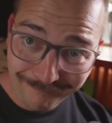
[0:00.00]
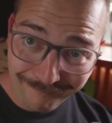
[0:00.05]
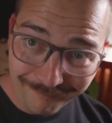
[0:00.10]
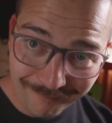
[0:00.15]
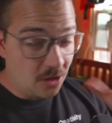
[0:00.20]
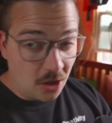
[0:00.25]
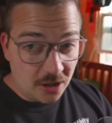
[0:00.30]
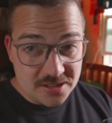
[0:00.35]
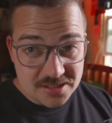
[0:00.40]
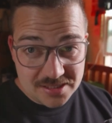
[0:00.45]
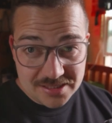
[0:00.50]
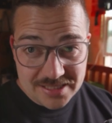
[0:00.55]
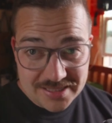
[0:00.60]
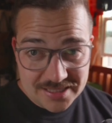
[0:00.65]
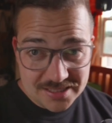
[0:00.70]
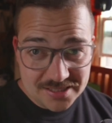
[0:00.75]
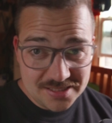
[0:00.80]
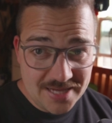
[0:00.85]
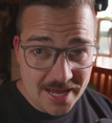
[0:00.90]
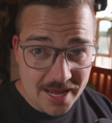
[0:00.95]
And honestly,
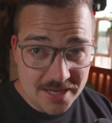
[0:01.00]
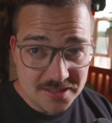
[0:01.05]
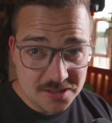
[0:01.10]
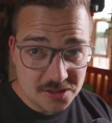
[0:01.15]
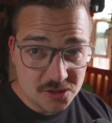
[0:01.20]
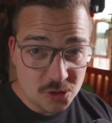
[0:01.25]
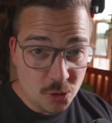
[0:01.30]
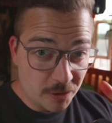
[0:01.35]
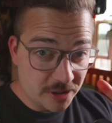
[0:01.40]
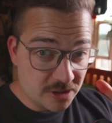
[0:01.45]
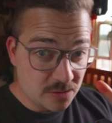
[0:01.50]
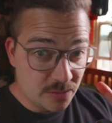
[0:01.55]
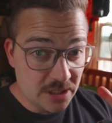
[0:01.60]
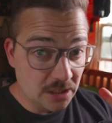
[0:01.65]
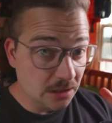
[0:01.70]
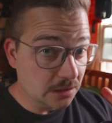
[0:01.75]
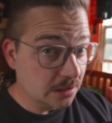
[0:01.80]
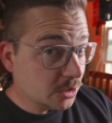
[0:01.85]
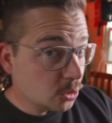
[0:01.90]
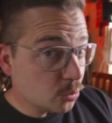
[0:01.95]
this test is going to be
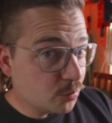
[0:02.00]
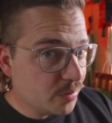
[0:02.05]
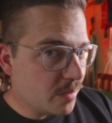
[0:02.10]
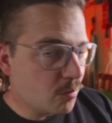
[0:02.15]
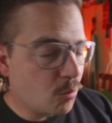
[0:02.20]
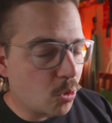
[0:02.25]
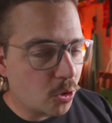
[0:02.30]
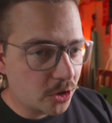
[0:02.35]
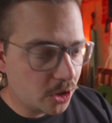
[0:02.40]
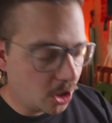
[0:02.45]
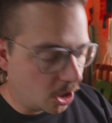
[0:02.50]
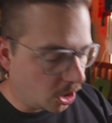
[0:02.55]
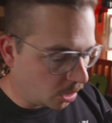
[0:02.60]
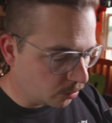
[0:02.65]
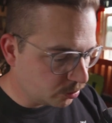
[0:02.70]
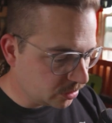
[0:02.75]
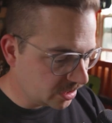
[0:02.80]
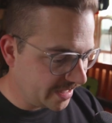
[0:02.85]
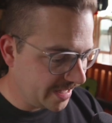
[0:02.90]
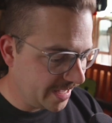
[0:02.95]
a little bit more
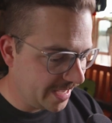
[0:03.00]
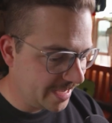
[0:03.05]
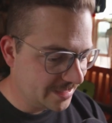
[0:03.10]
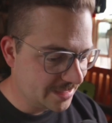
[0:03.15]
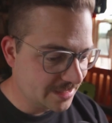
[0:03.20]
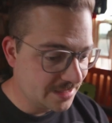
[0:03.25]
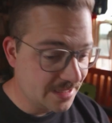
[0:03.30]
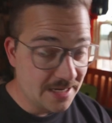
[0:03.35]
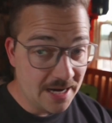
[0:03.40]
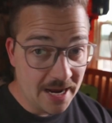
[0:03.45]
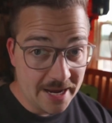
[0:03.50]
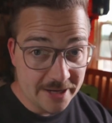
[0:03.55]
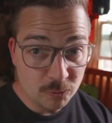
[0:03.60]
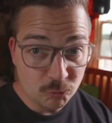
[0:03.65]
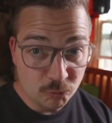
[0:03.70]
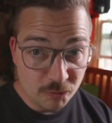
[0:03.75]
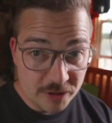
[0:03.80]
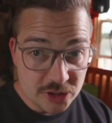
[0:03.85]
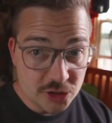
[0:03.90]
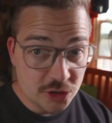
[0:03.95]
complicated than
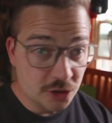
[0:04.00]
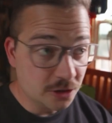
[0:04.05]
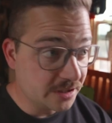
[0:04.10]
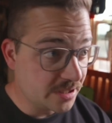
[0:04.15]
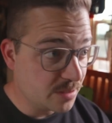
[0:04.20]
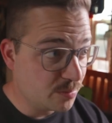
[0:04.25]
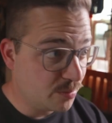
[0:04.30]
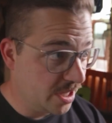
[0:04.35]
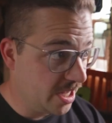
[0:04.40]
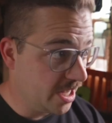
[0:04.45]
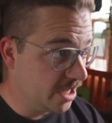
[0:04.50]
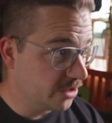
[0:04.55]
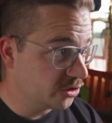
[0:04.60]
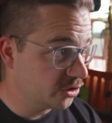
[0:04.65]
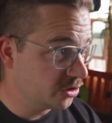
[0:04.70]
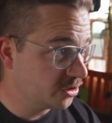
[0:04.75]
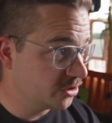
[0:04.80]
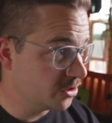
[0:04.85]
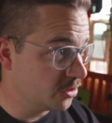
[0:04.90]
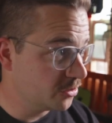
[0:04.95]
I'd originally
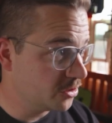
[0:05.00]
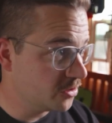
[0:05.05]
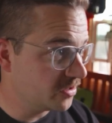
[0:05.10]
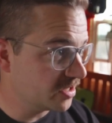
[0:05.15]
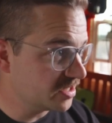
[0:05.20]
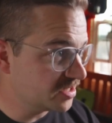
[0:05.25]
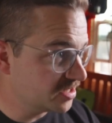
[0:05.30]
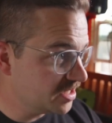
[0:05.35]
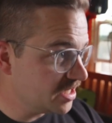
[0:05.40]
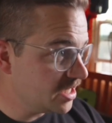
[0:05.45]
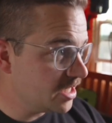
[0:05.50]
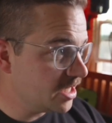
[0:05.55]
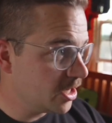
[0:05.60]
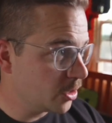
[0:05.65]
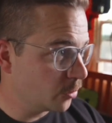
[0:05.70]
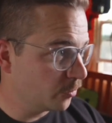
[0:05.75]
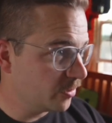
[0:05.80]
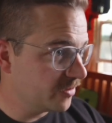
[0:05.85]
pitched. So you can see here,